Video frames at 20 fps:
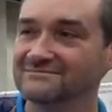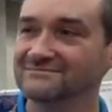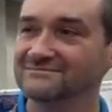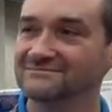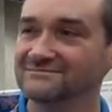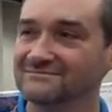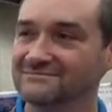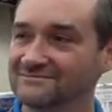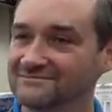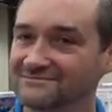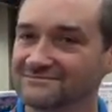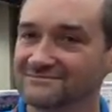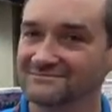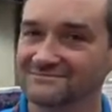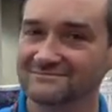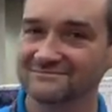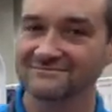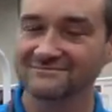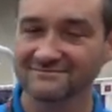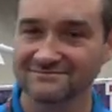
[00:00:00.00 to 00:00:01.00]

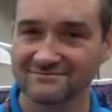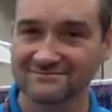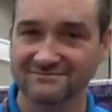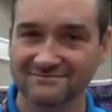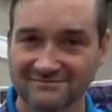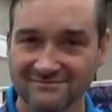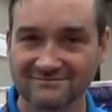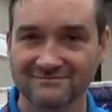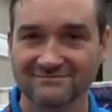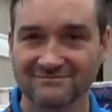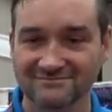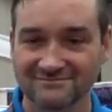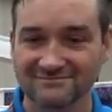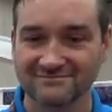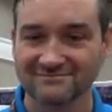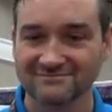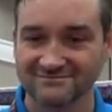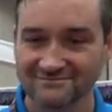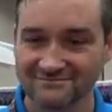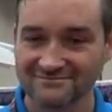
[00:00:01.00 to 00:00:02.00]

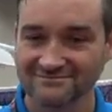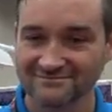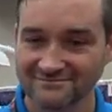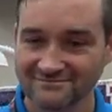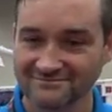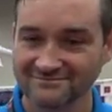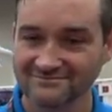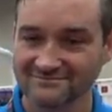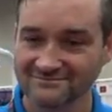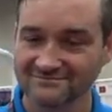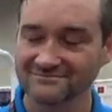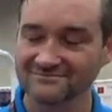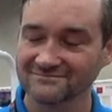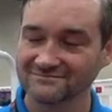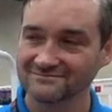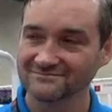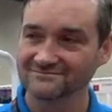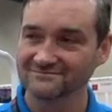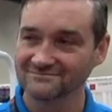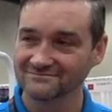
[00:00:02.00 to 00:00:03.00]

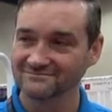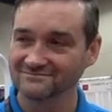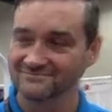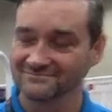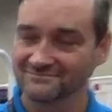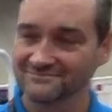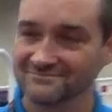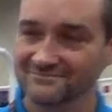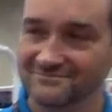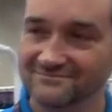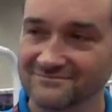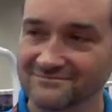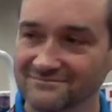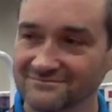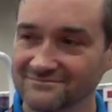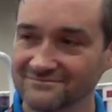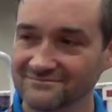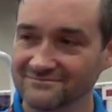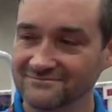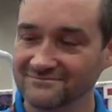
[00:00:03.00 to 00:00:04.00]

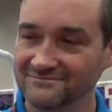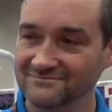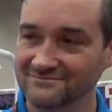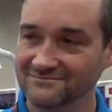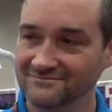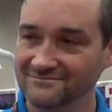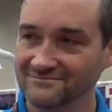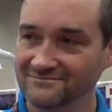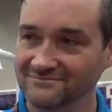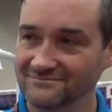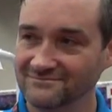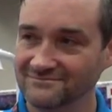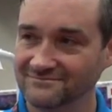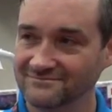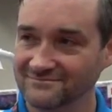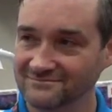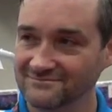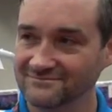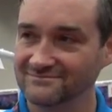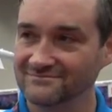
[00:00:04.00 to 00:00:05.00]

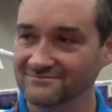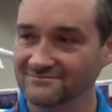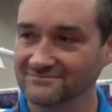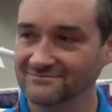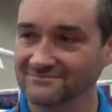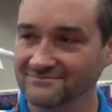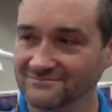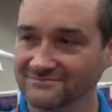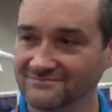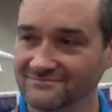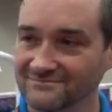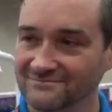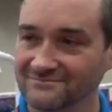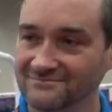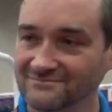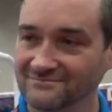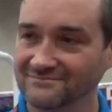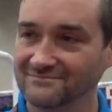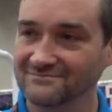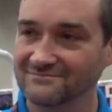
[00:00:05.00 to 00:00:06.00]

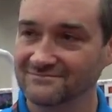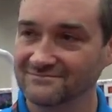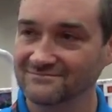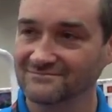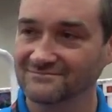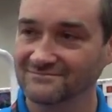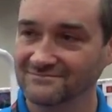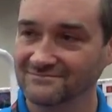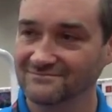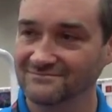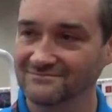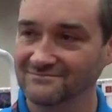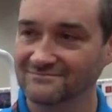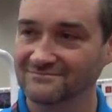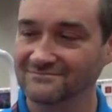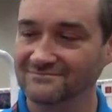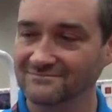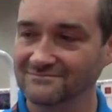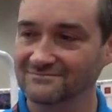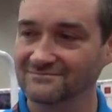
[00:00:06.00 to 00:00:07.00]

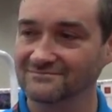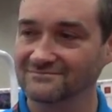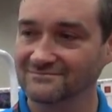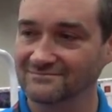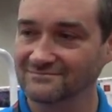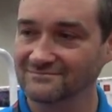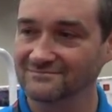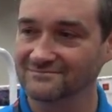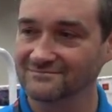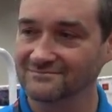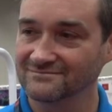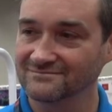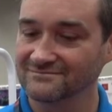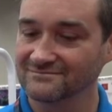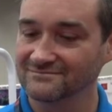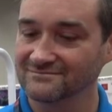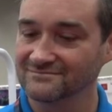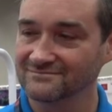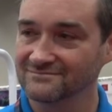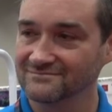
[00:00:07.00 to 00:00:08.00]

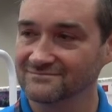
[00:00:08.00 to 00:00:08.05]
[no speech]